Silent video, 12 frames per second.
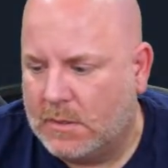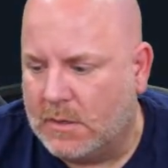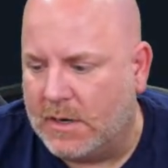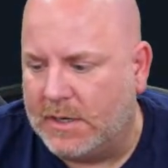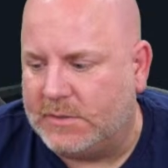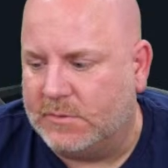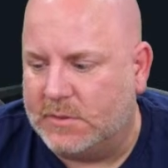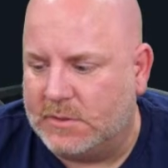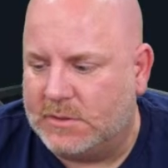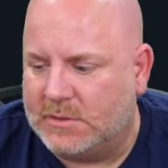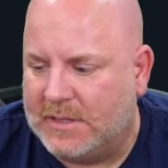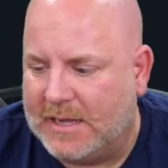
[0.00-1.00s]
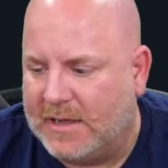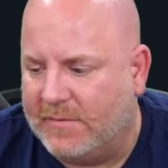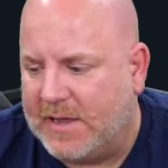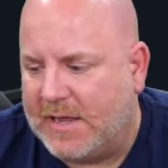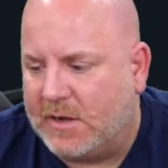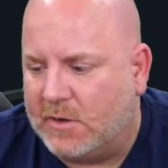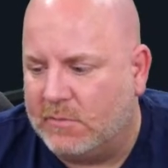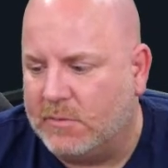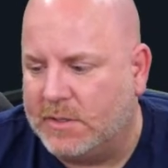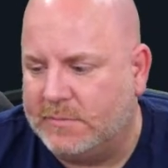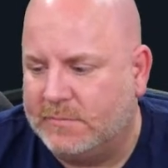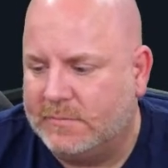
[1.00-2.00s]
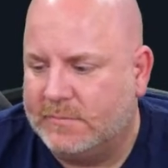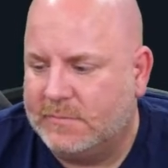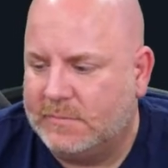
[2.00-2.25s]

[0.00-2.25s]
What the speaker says: All right, George, have a good one.